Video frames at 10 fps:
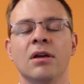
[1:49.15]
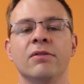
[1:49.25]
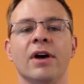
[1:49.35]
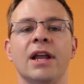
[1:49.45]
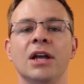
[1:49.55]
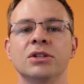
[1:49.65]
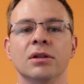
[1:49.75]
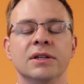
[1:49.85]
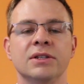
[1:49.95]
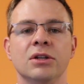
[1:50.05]

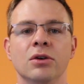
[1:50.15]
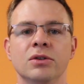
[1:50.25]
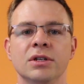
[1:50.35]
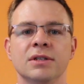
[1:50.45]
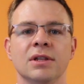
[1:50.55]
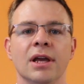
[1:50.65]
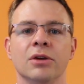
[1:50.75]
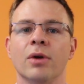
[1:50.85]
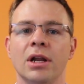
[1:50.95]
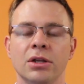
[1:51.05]
financial institutions like
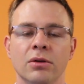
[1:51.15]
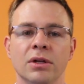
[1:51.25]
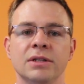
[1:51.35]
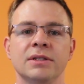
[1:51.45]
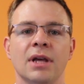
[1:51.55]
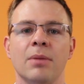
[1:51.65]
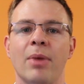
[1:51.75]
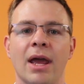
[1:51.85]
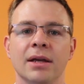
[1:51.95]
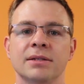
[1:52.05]
credit unions and
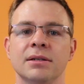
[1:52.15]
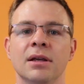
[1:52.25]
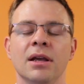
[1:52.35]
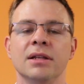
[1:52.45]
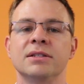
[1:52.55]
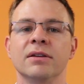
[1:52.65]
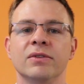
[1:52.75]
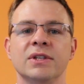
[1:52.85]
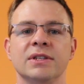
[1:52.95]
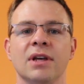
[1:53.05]
banks, and
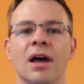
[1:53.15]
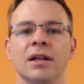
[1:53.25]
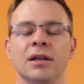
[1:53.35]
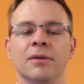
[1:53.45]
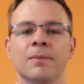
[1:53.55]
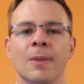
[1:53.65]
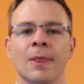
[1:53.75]
civil society.